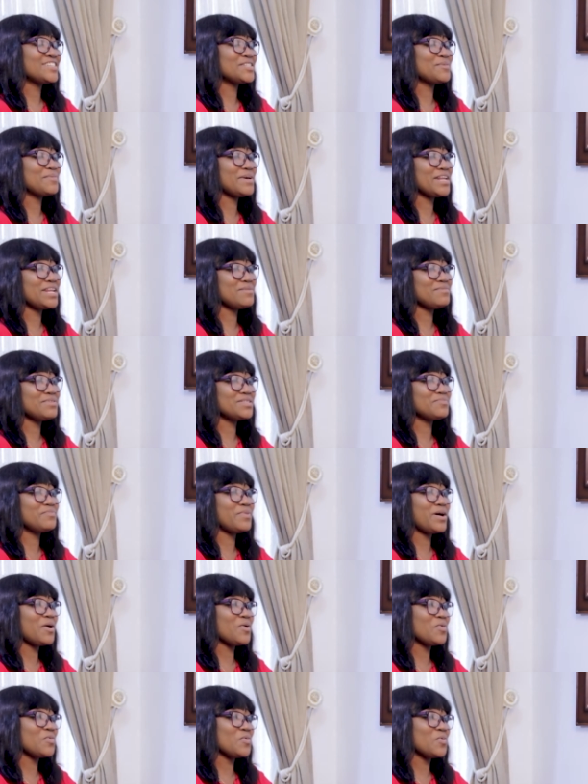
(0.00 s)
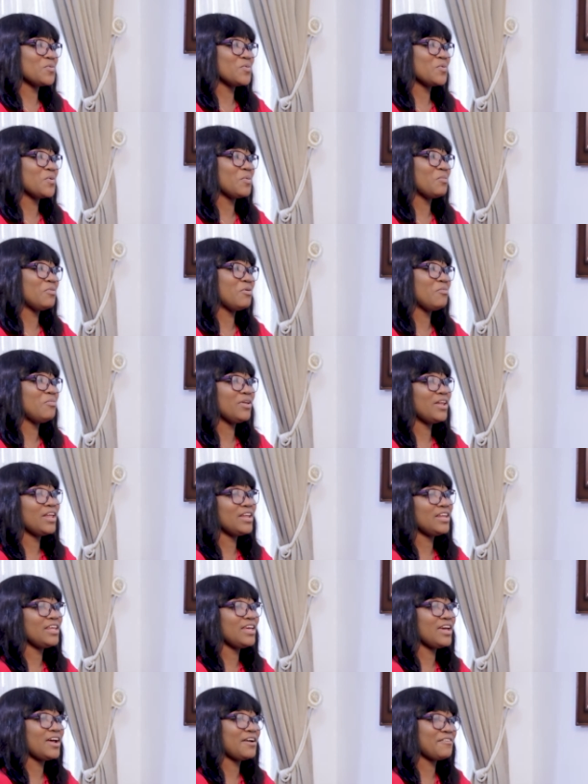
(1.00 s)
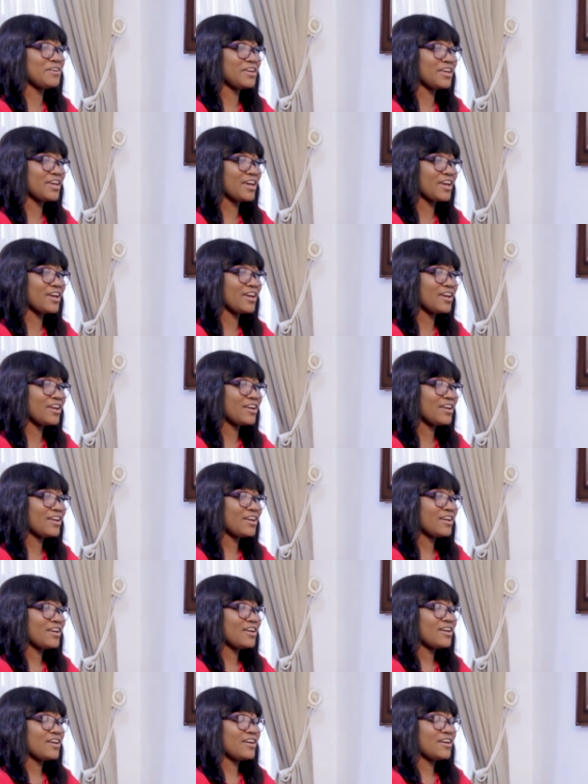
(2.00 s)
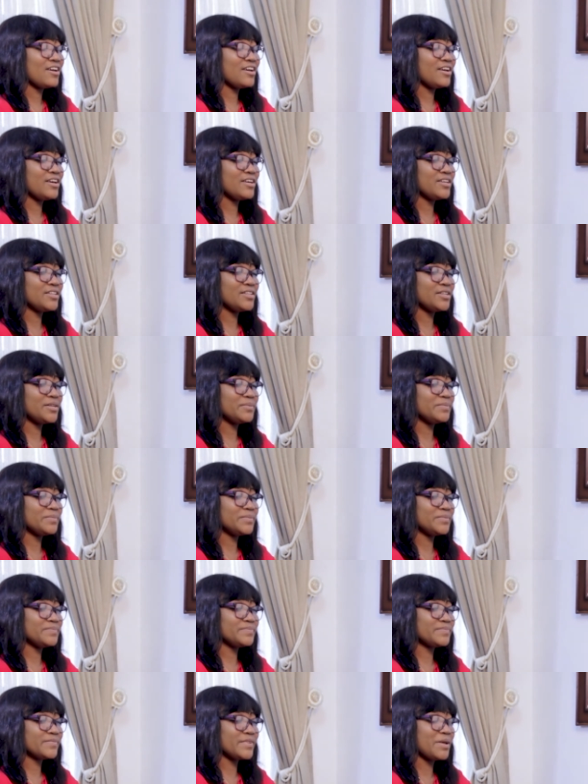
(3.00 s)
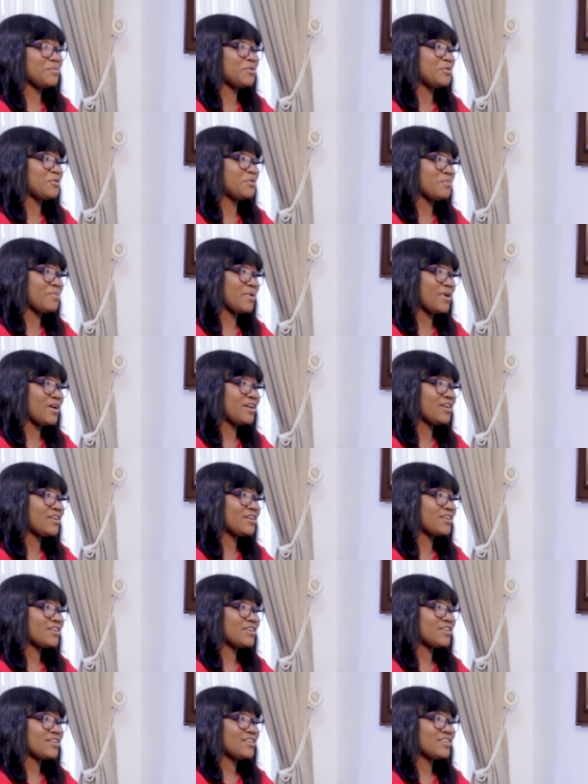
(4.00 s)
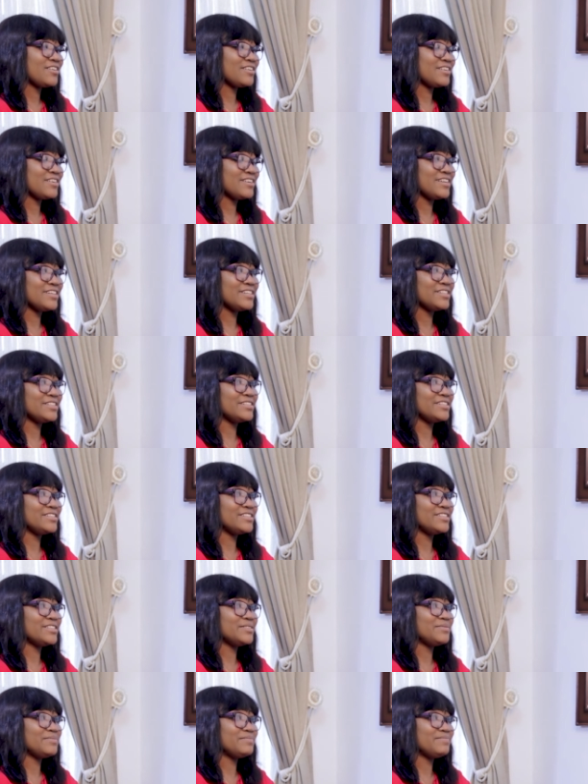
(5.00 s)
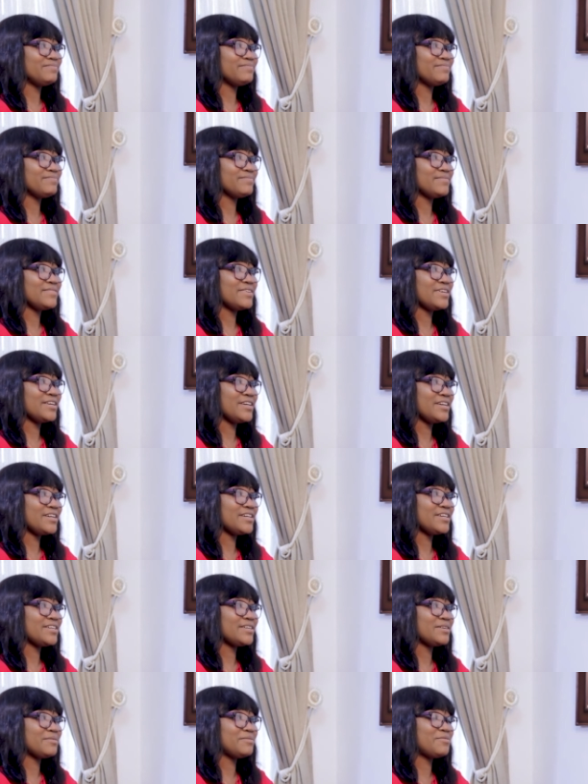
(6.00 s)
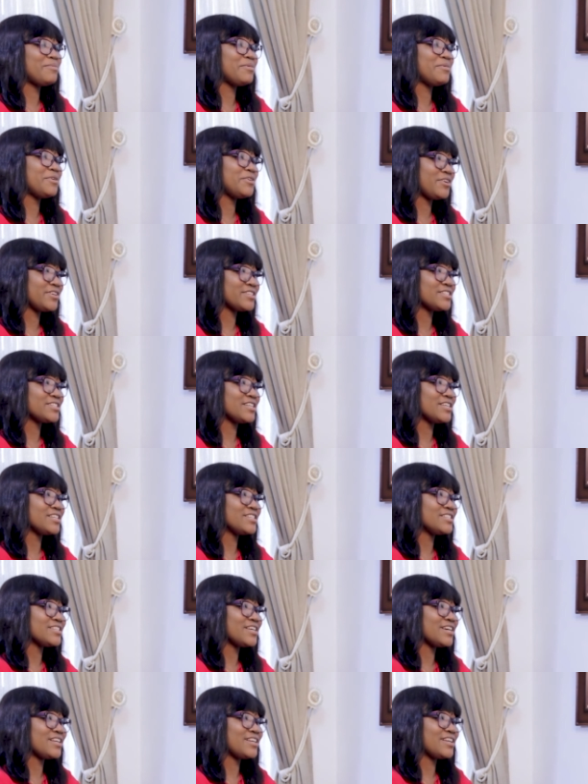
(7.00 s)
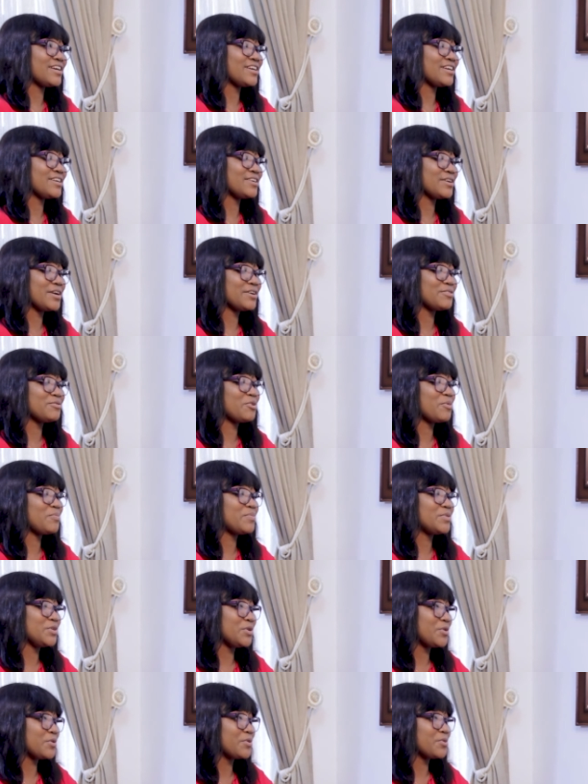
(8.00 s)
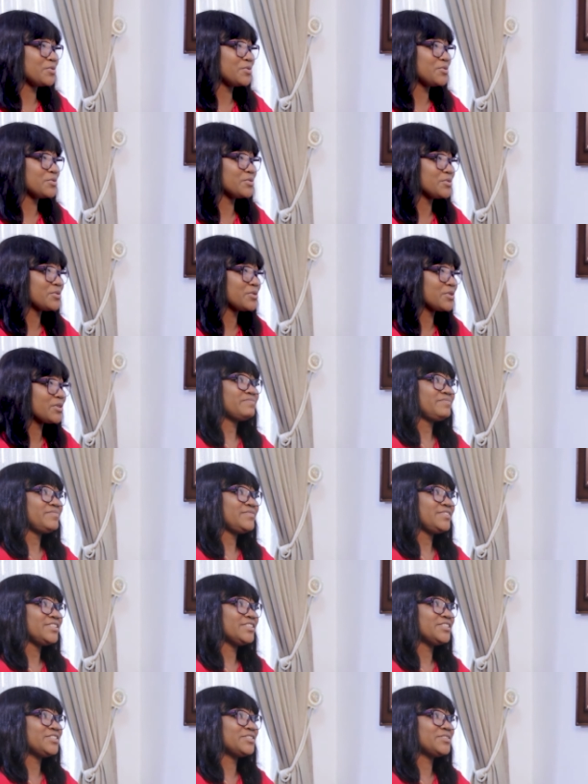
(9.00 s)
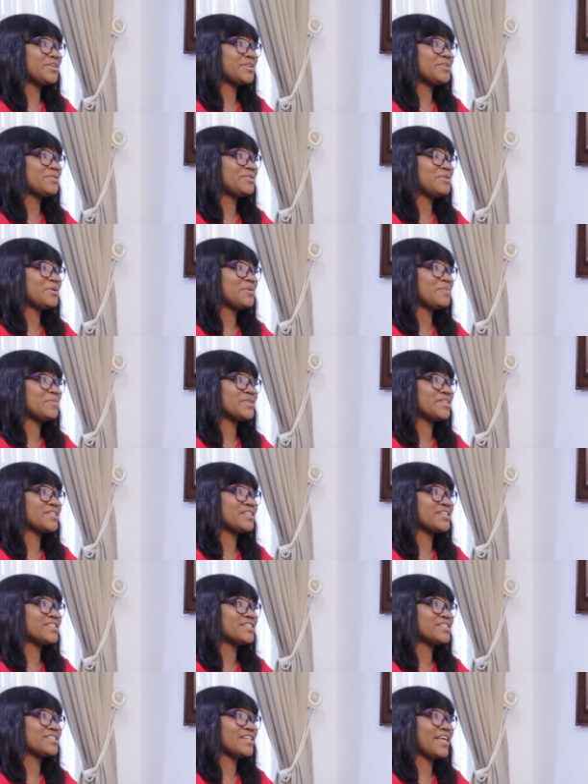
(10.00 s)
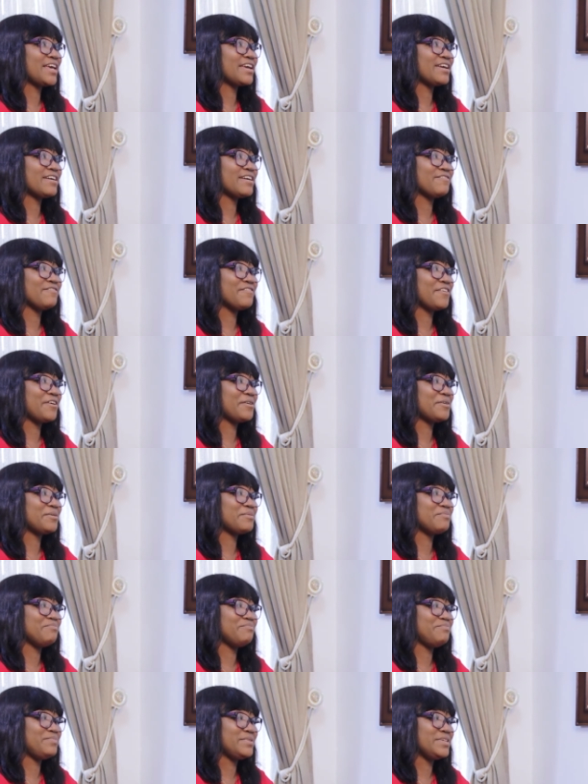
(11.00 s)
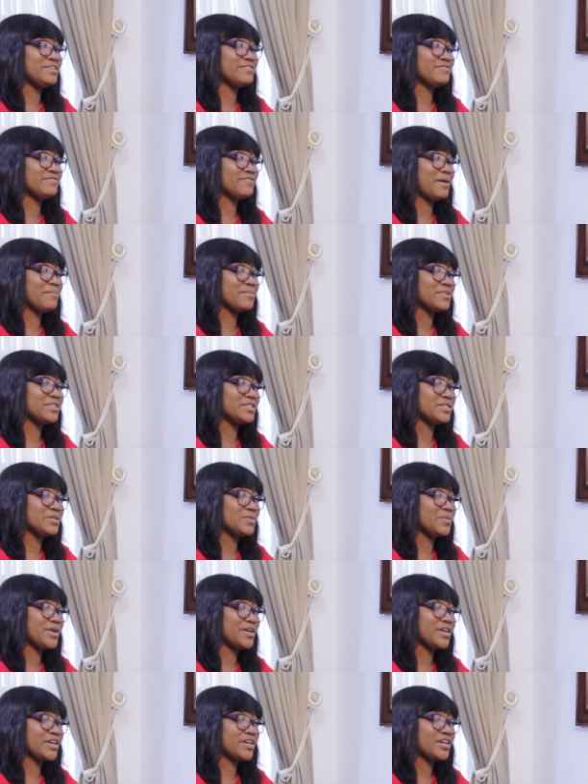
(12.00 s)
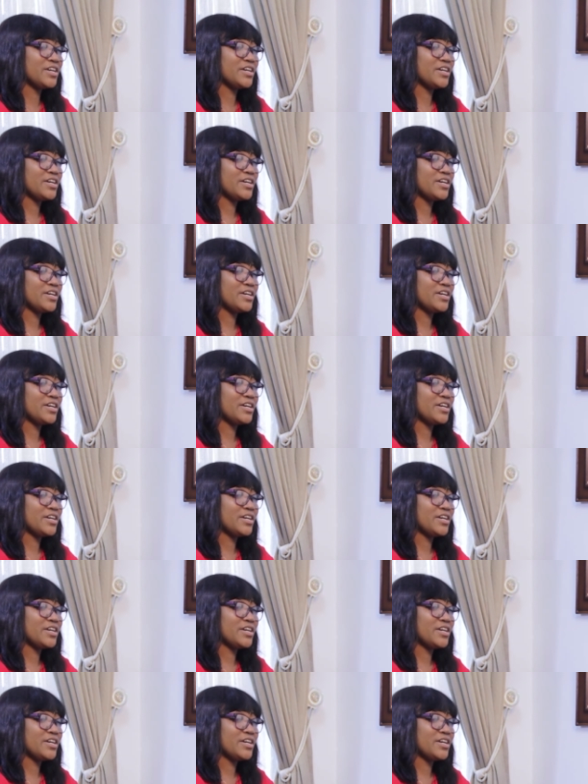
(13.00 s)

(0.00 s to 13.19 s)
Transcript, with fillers: So my name is Banwo Omobolanle Arinke and um, I'm Yoruba and um, yeah, I'm from Lagos State and I, I grew up in Ikorodu. So I grew up in this like very big family where